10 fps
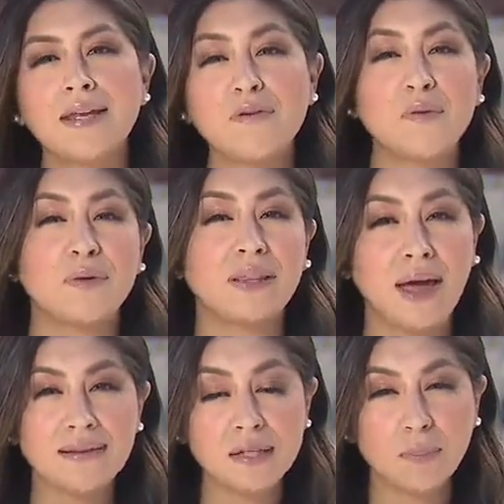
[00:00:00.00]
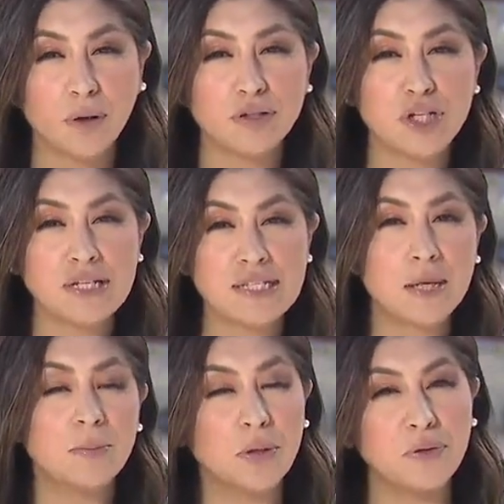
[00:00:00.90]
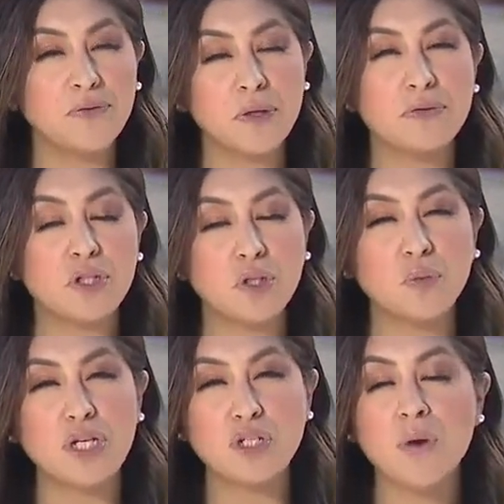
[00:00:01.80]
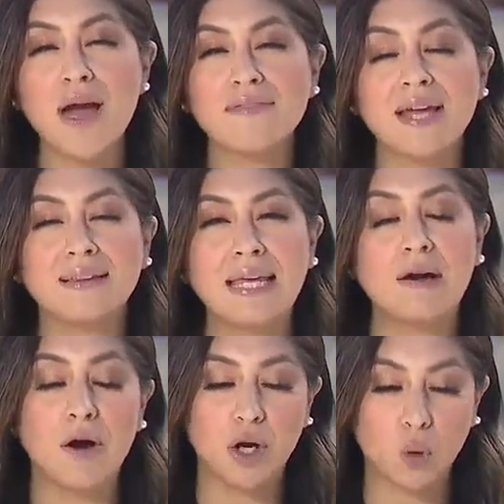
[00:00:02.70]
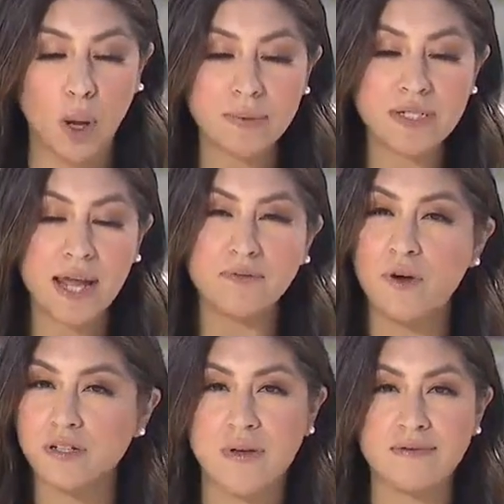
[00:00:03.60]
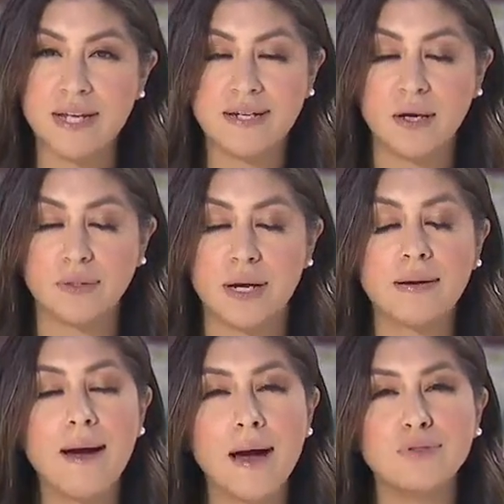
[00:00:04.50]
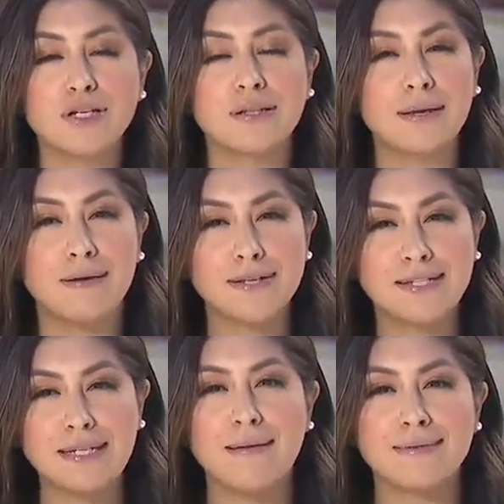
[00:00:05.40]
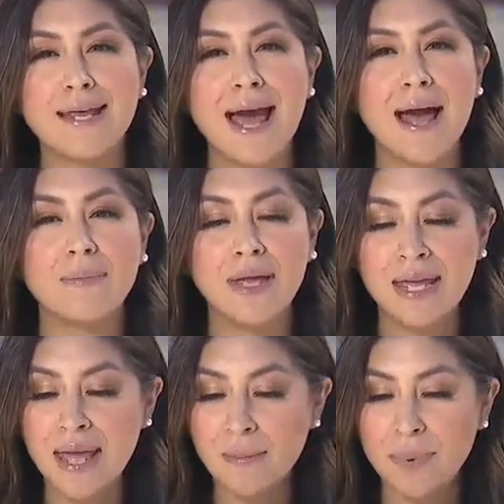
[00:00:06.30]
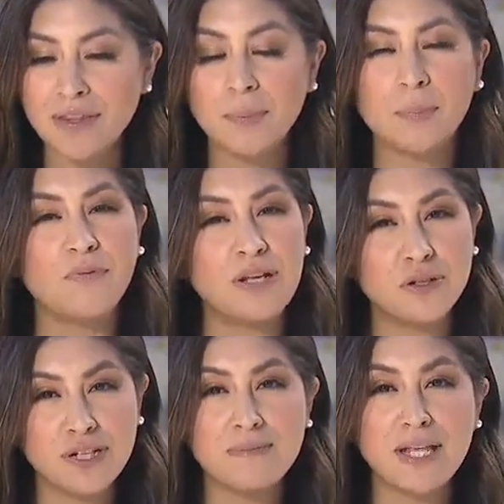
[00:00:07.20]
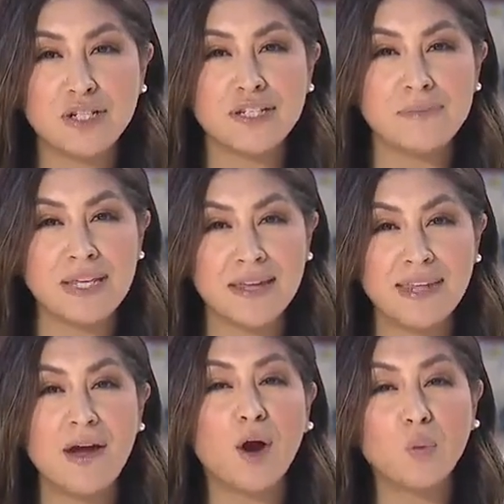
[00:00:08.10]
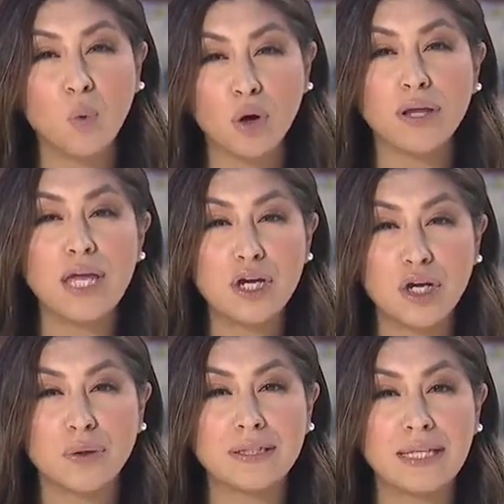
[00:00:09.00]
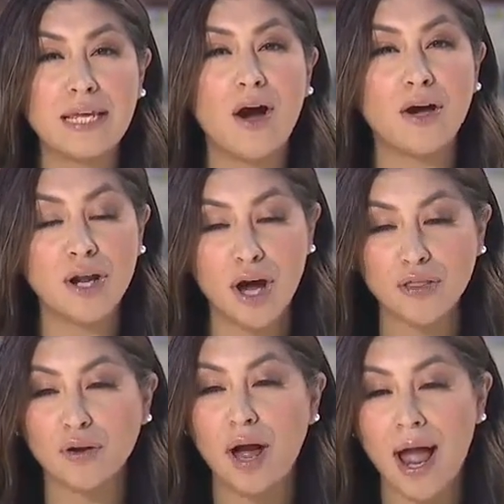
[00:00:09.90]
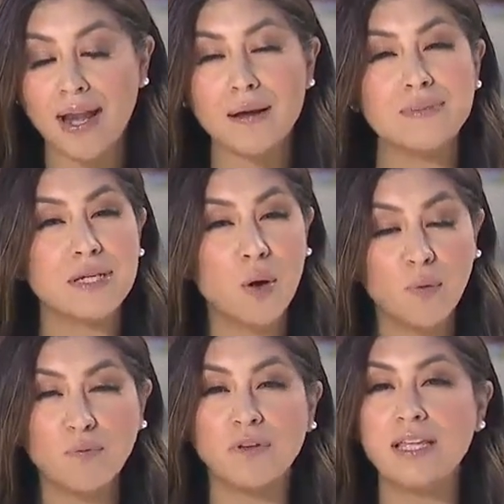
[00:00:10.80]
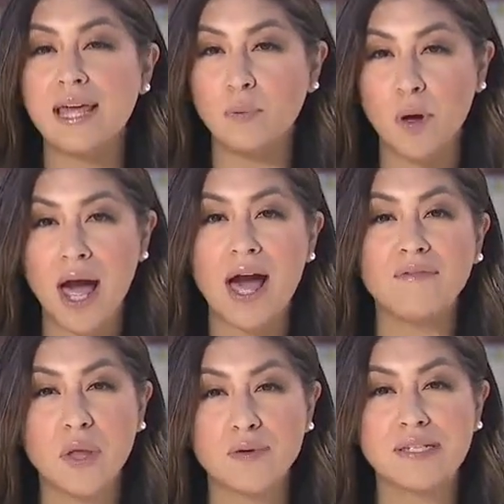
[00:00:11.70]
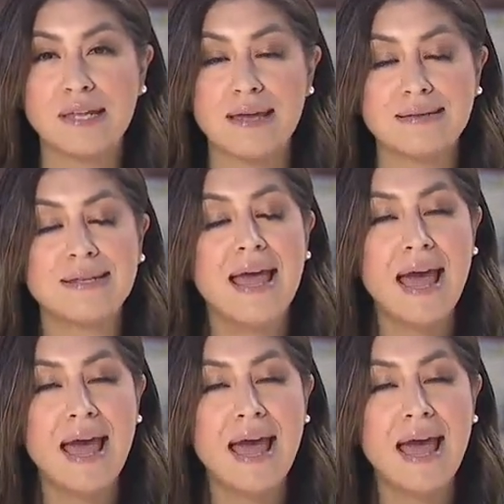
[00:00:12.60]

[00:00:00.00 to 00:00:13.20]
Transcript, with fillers: If you would like to purchase the Blueview shoe, we do have that link on our website, fox5sandiego.com. Just click on the Seen On tab. But the professor did mention to me that they are working currently on other items, and hopefully they will have those things